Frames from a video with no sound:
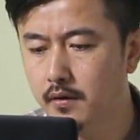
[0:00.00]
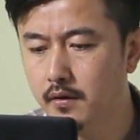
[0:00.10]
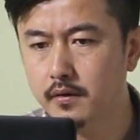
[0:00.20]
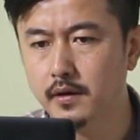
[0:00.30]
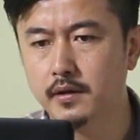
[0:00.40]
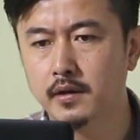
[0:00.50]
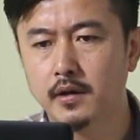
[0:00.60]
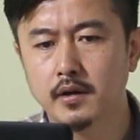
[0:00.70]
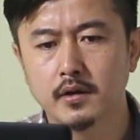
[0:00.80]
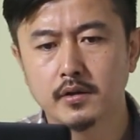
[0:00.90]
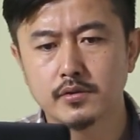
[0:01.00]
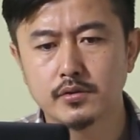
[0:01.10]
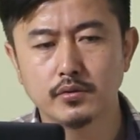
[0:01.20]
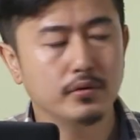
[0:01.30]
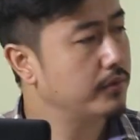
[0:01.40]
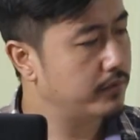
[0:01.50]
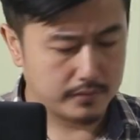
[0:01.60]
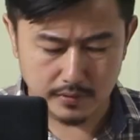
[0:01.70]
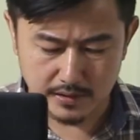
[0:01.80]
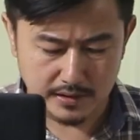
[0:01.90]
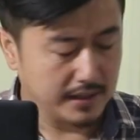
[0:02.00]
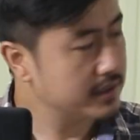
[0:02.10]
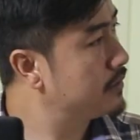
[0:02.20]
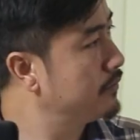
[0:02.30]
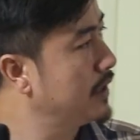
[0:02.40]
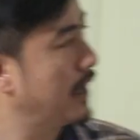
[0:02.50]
All right. So next we